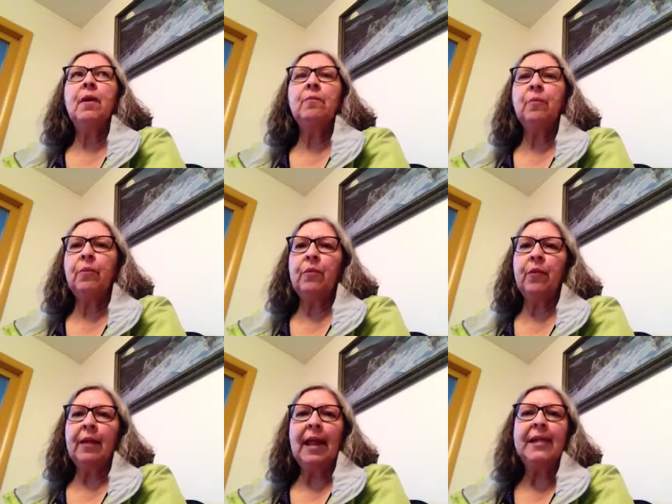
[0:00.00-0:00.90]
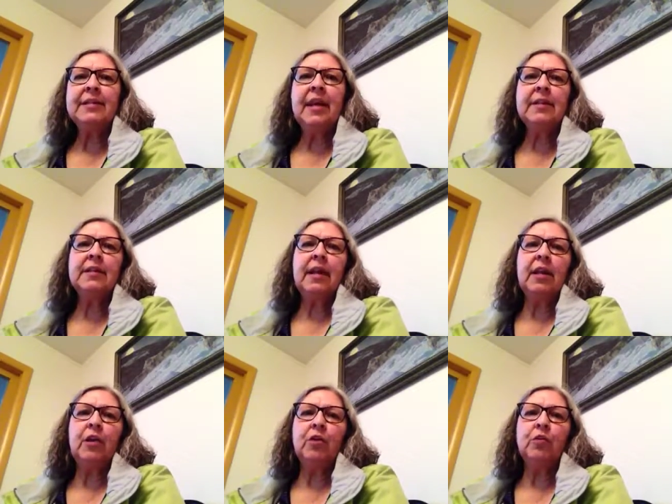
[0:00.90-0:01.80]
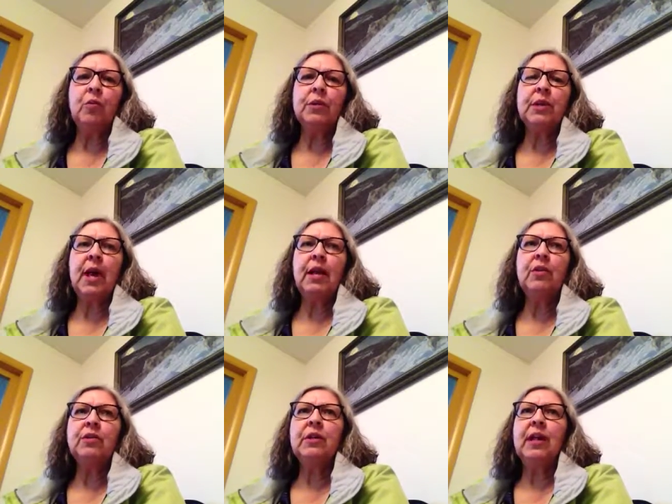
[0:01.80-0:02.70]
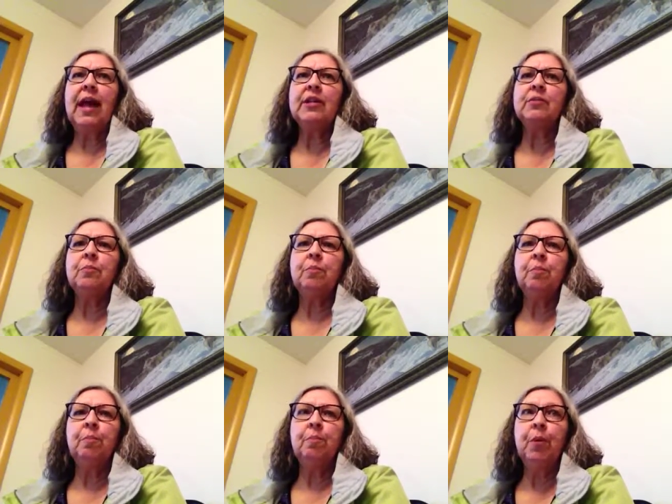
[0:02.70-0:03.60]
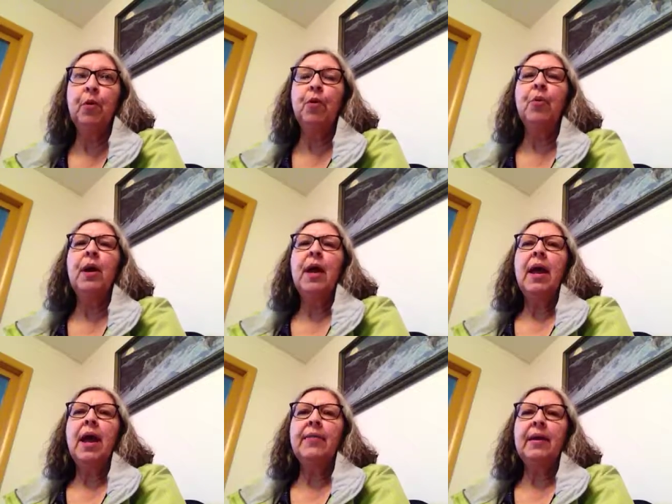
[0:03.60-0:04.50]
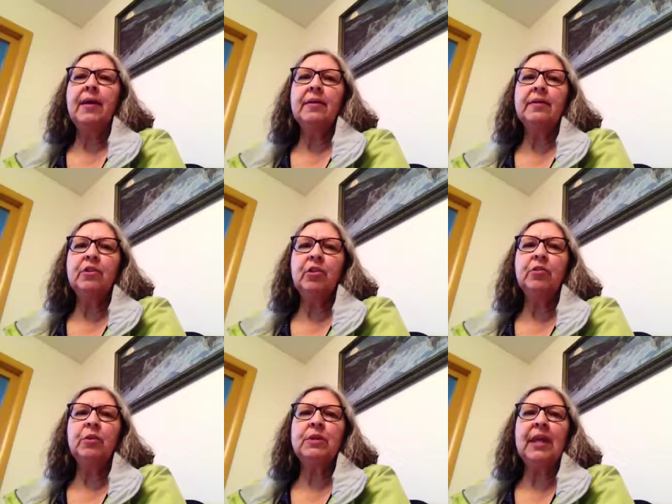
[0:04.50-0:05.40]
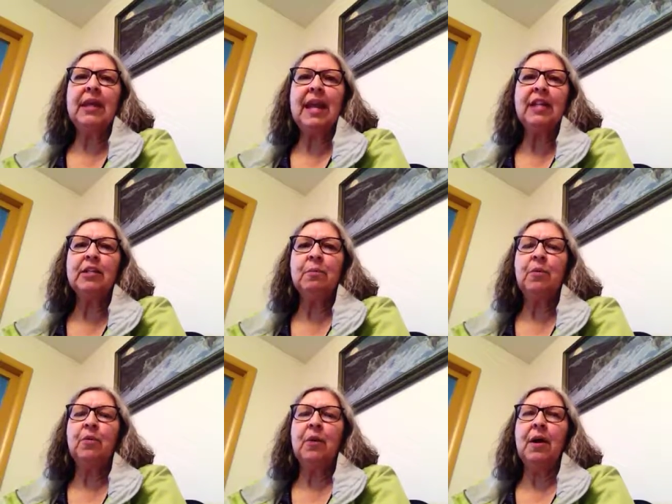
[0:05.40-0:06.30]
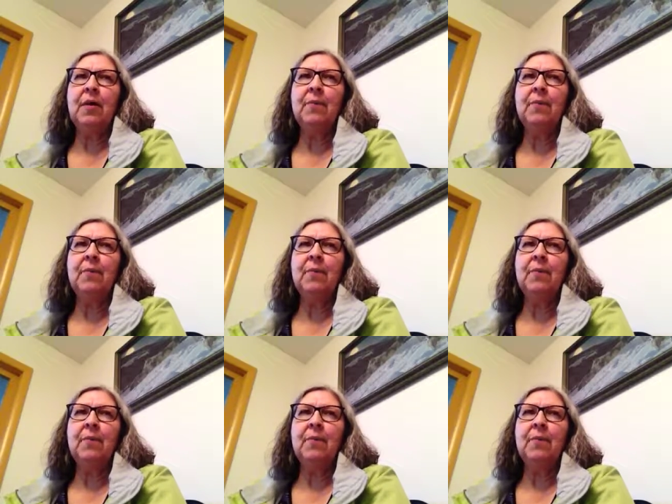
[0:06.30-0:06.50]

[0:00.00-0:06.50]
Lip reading: the class yes that I used class boo, and the students would say yes boo.